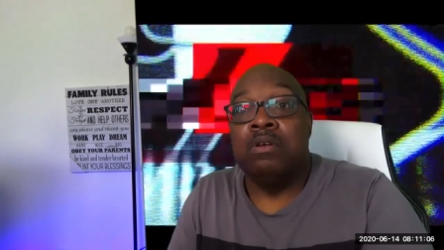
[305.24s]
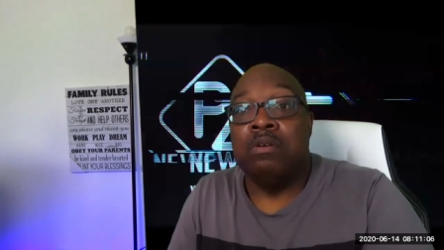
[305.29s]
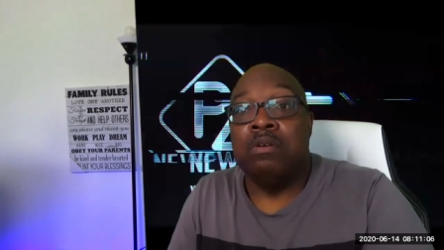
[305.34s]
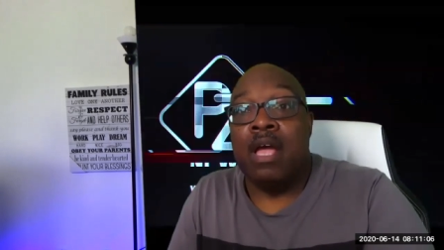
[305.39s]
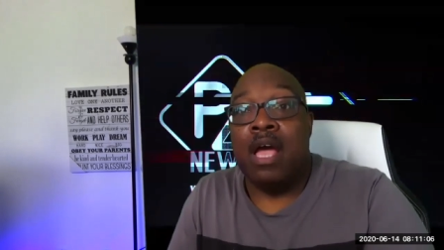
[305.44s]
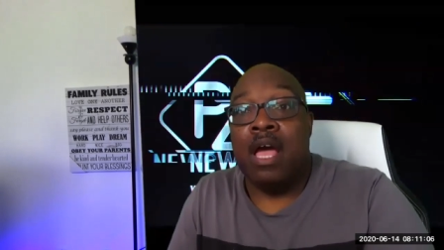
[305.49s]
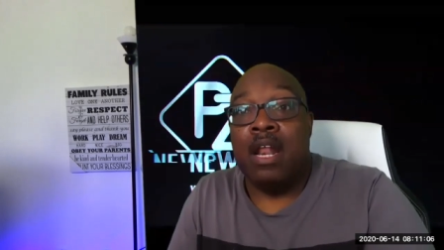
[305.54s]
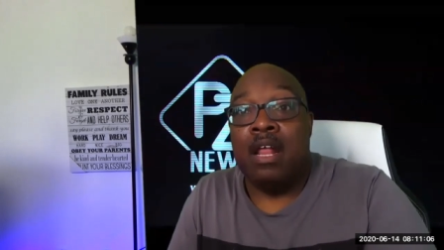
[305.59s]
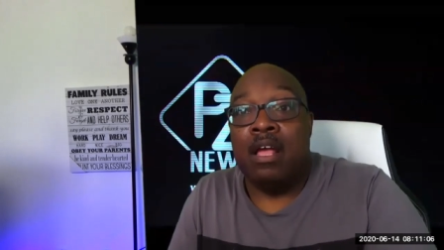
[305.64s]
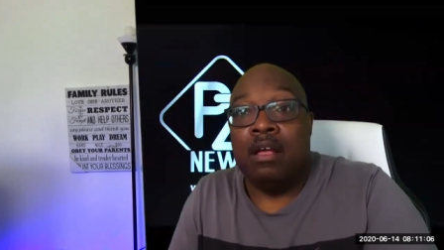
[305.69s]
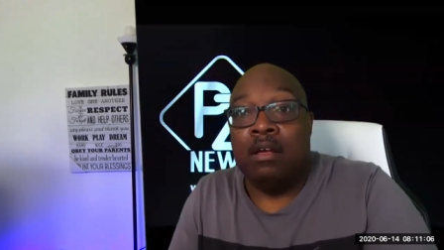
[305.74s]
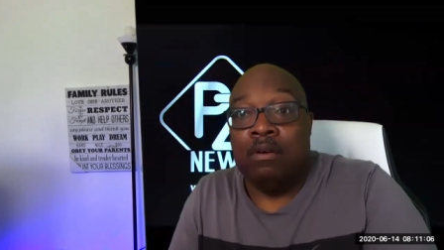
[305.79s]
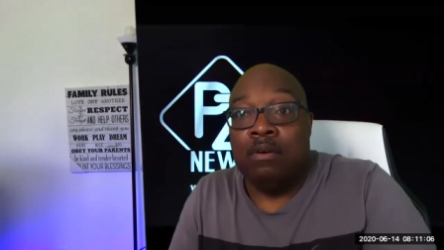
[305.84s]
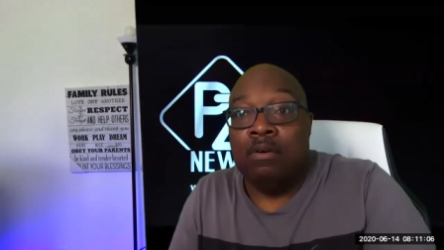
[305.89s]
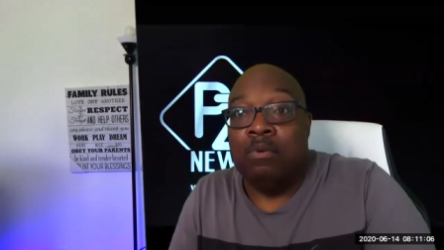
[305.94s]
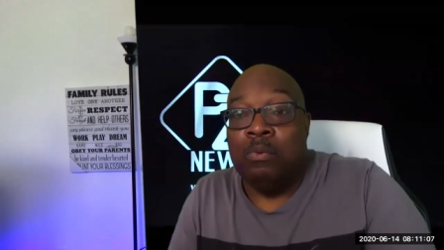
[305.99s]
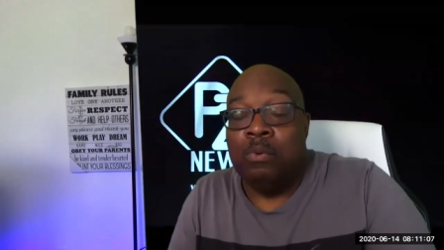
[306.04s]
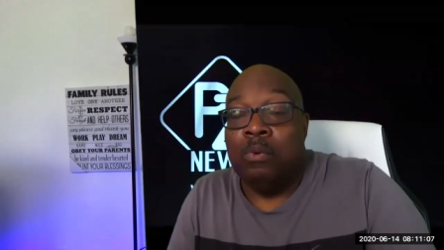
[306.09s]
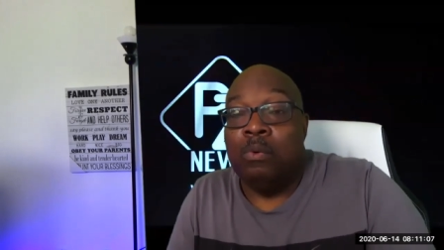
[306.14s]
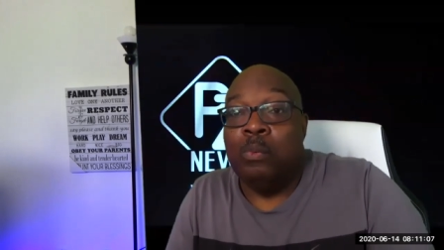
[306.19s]
kind of
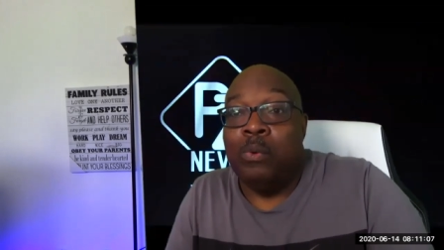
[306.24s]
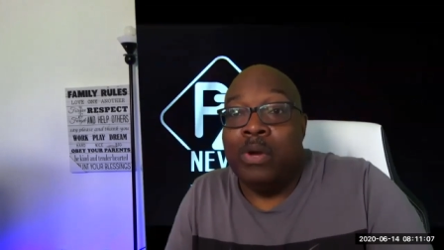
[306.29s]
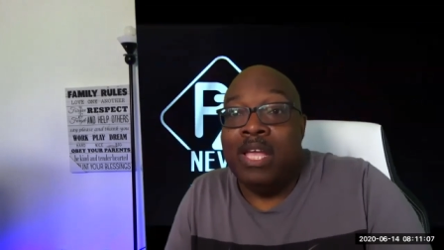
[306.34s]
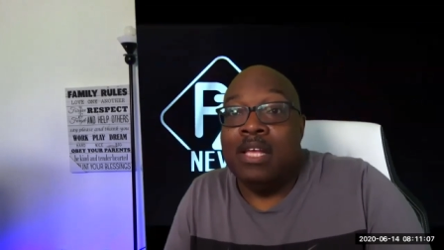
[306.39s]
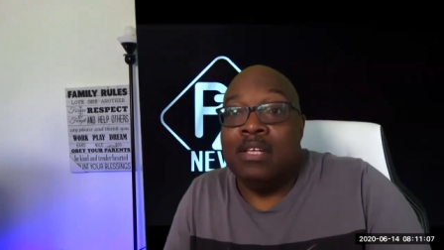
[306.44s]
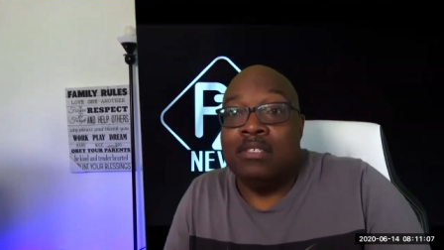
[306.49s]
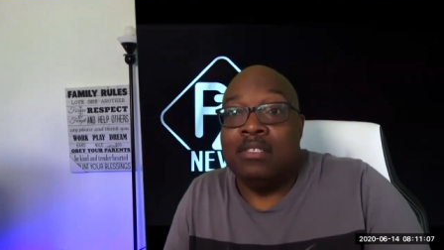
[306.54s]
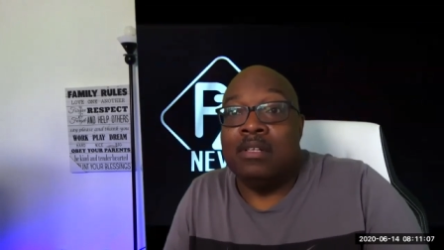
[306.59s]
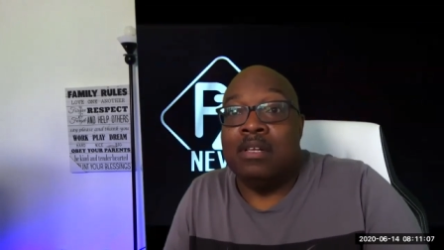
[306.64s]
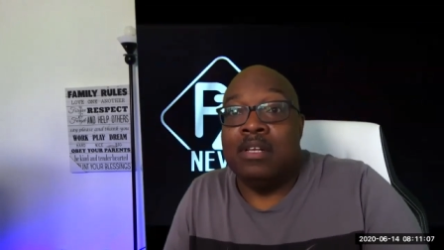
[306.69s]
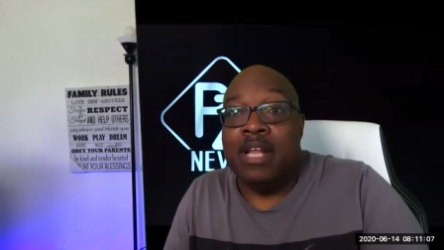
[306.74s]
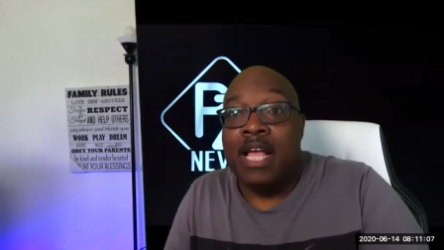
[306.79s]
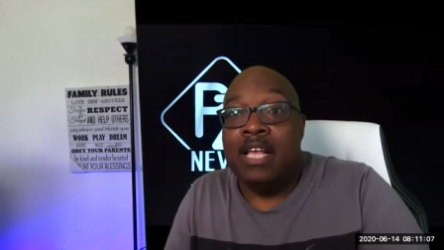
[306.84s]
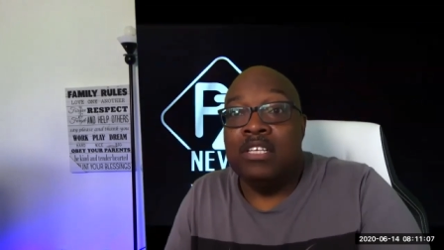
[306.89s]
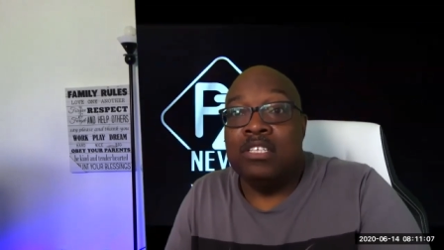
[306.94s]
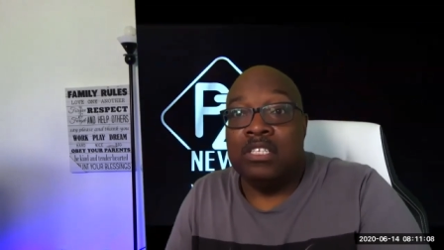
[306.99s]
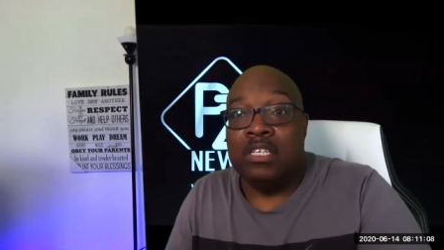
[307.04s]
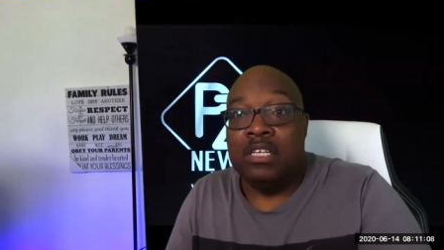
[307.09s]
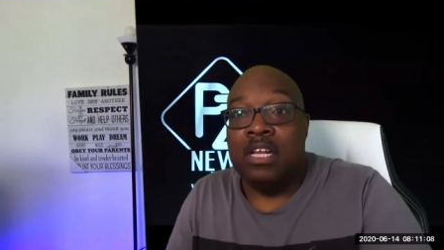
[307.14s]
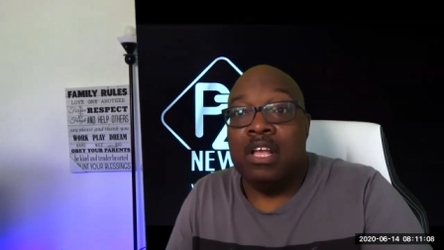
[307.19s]
we as a
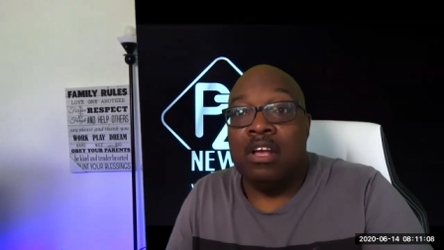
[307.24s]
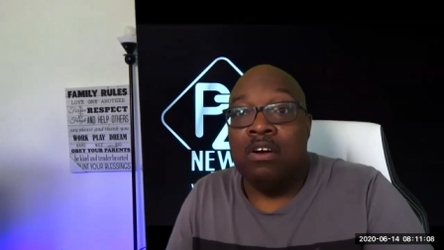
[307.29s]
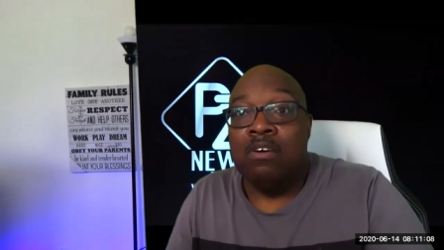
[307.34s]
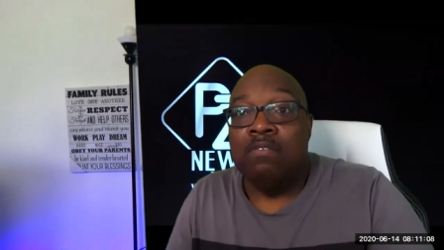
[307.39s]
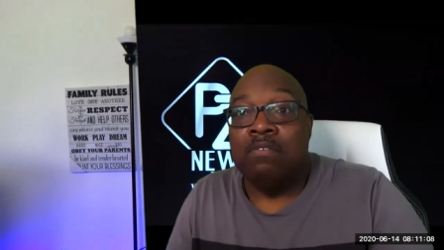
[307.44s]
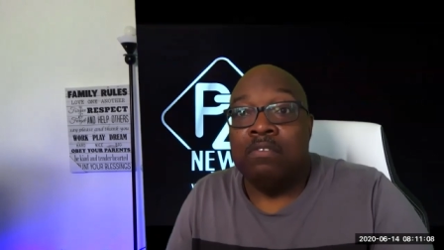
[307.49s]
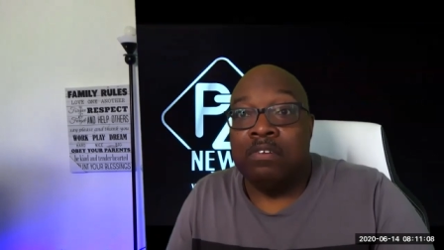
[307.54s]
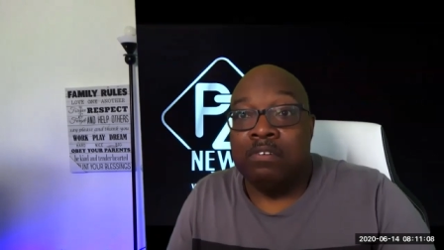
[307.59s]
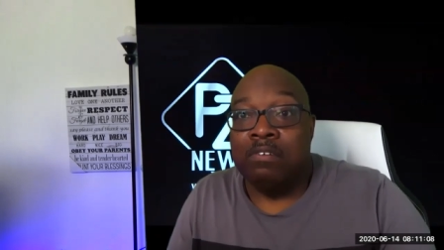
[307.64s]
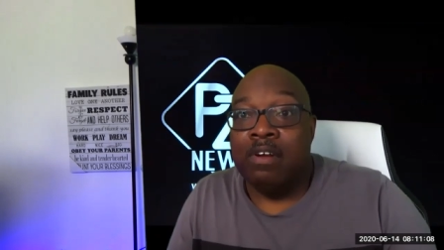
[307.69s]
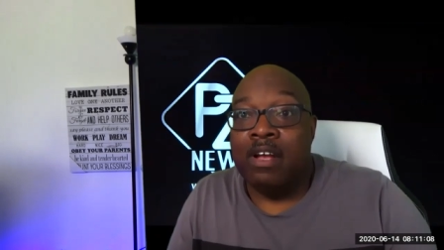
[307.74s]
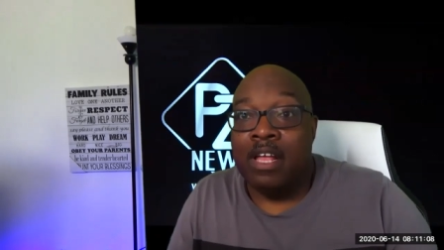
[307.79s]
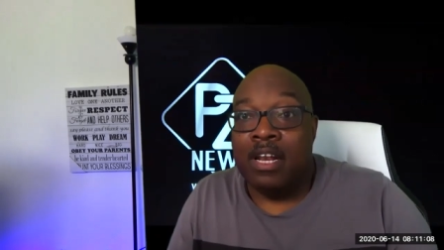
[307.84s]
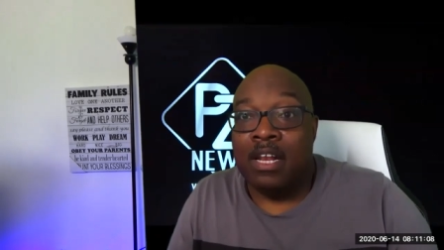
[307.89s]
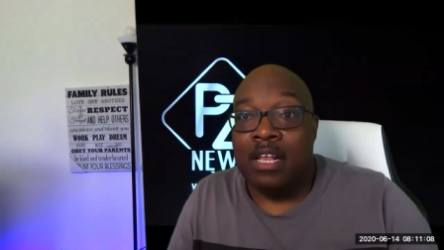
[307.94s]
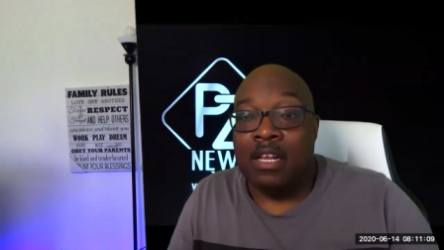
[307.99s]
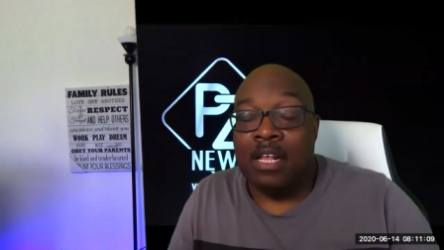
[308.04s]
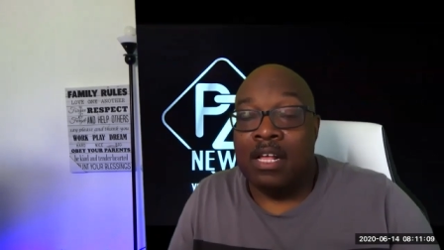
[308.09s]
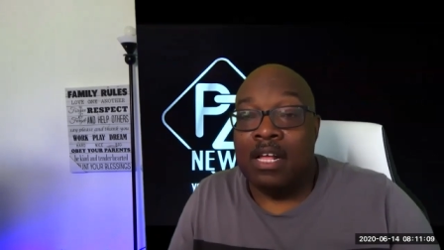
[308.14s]
nation held for granted.